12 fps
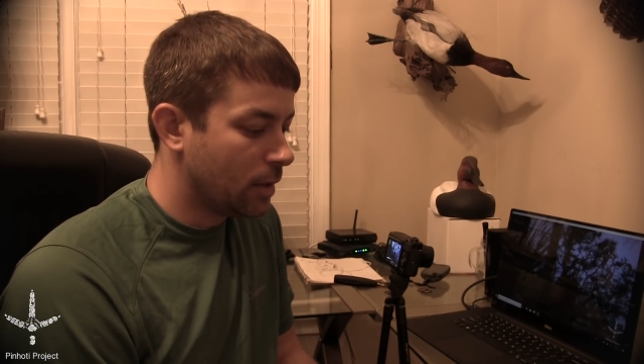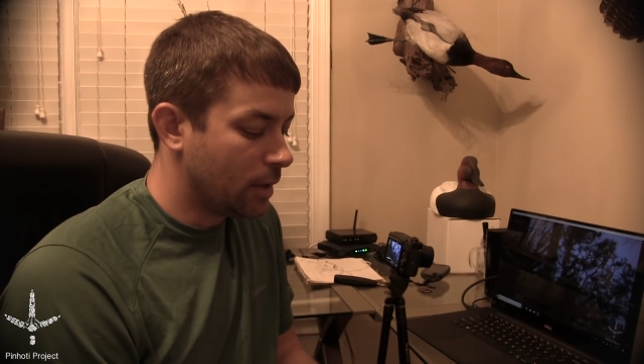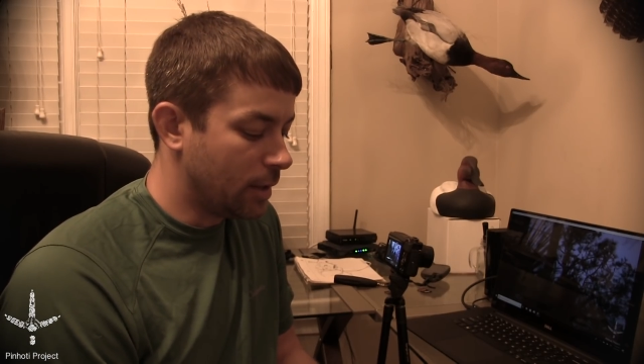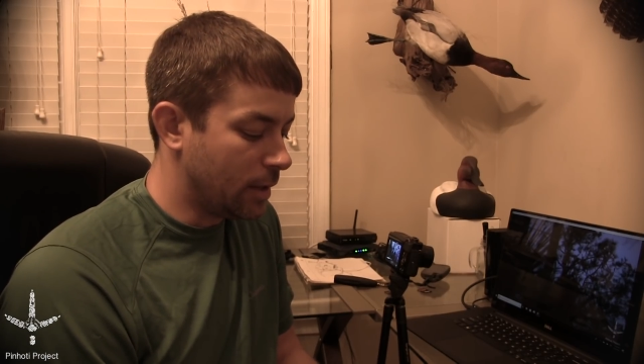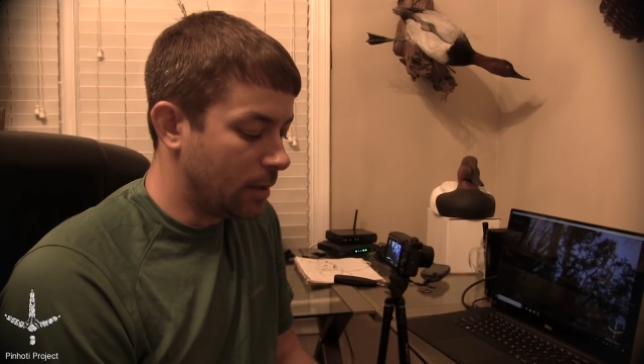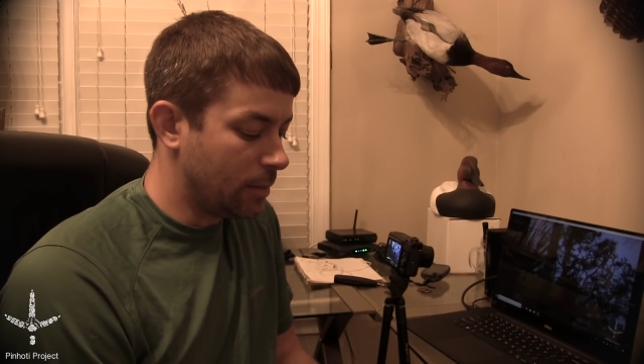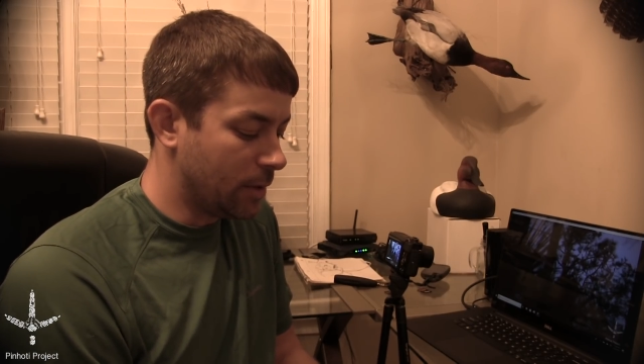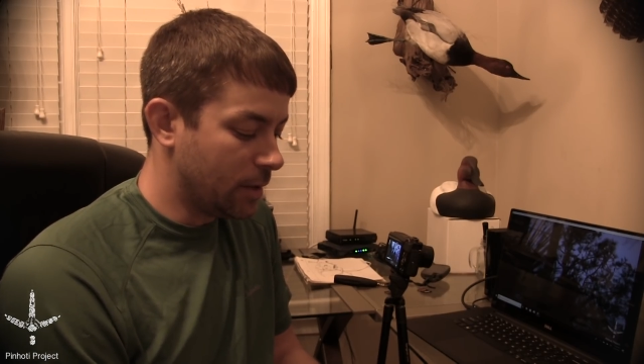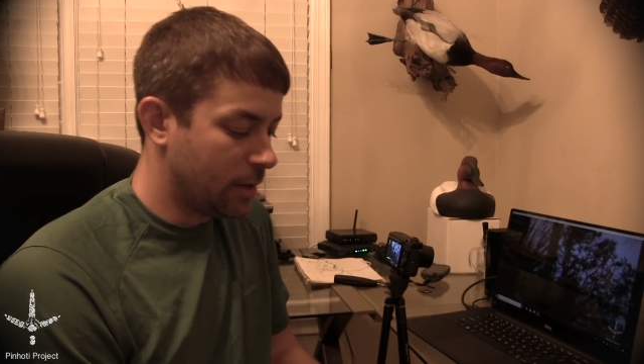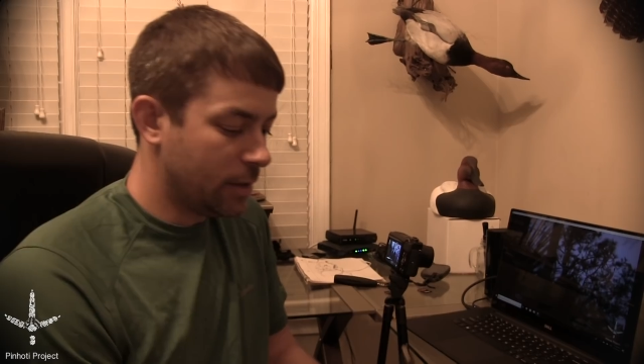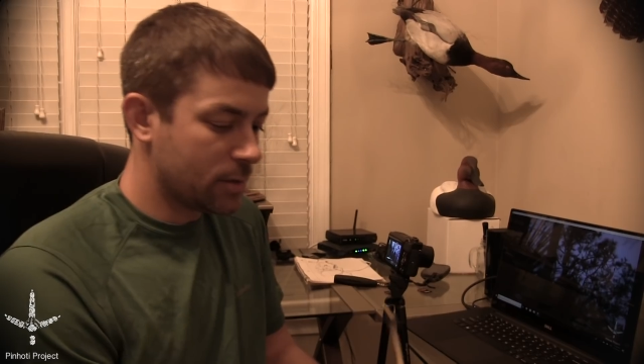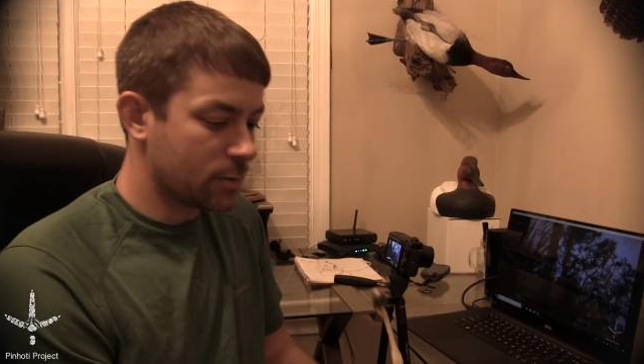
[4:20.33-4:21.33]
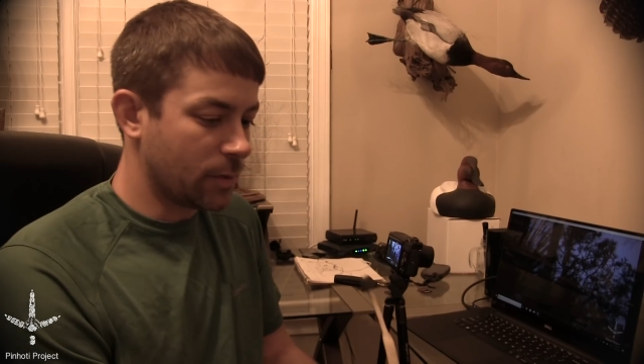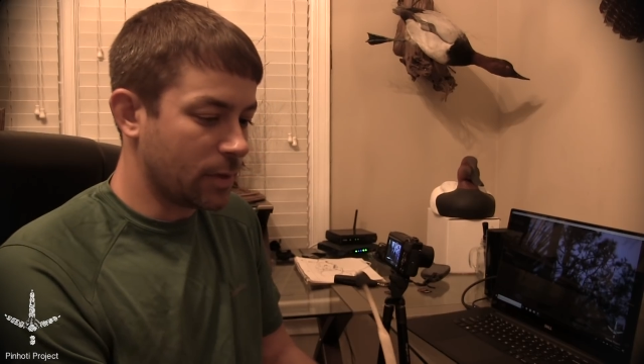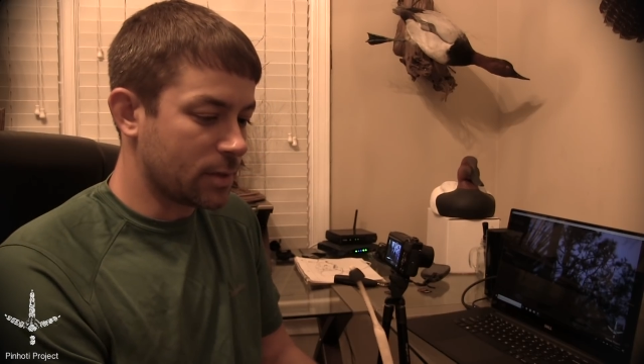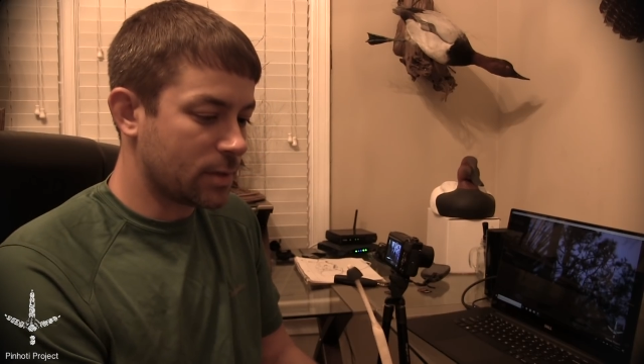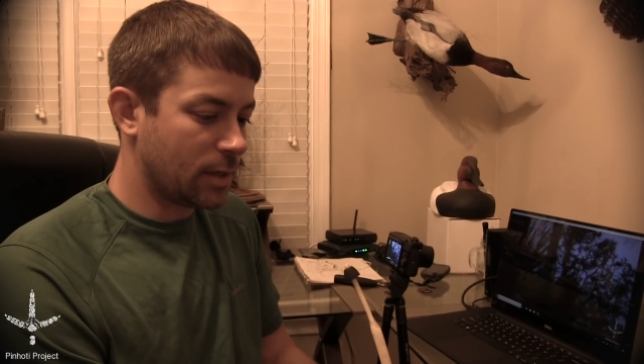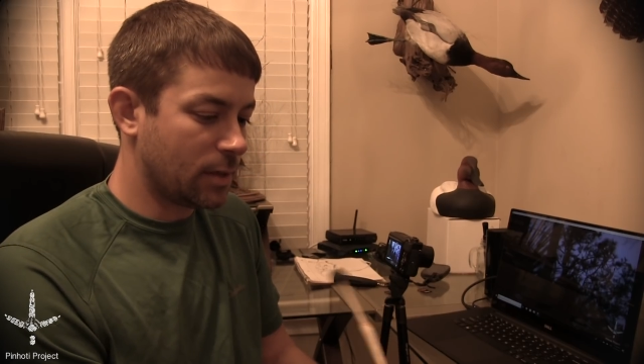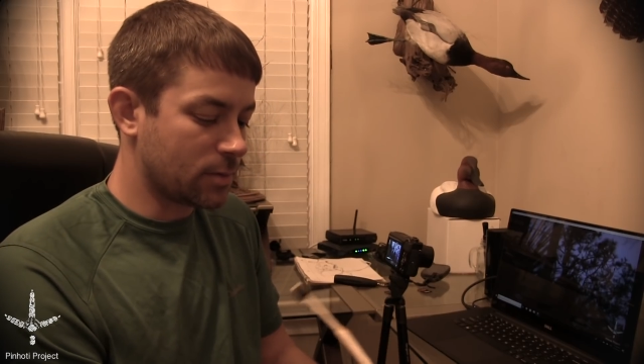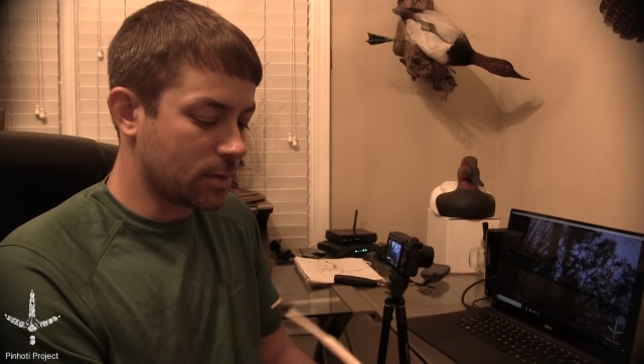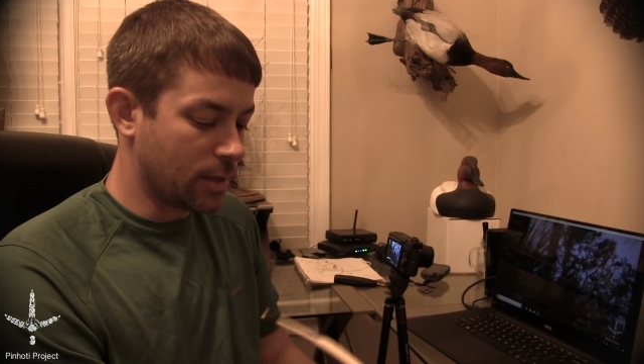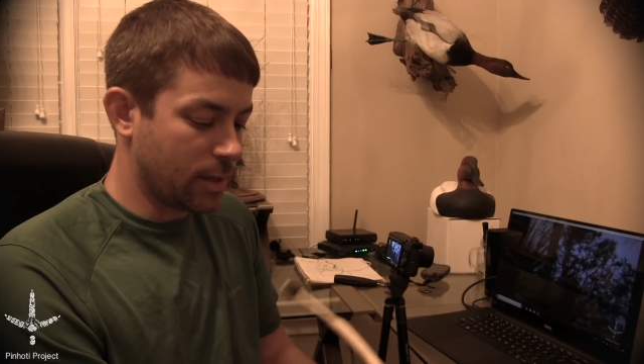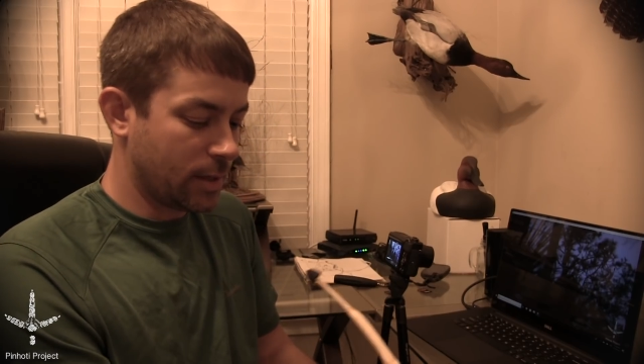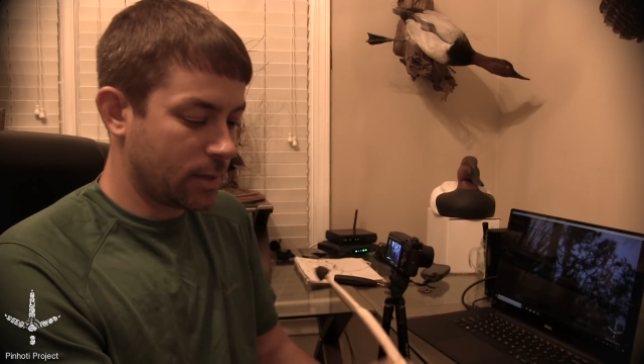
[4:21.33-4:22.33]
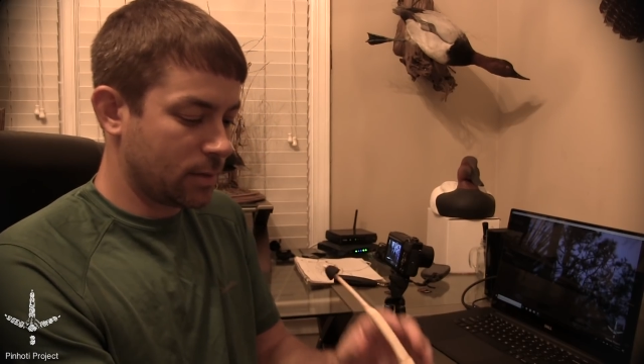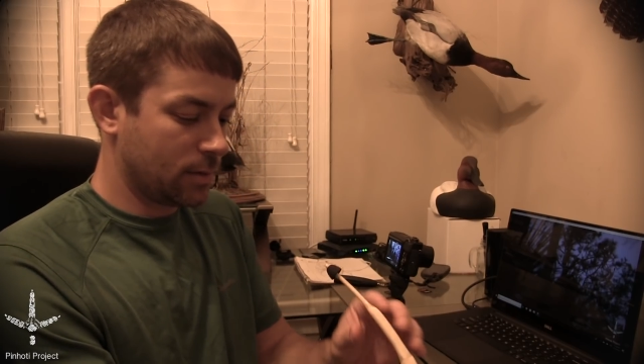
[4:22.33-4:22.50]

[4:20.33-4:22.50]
But here's what it sounds like.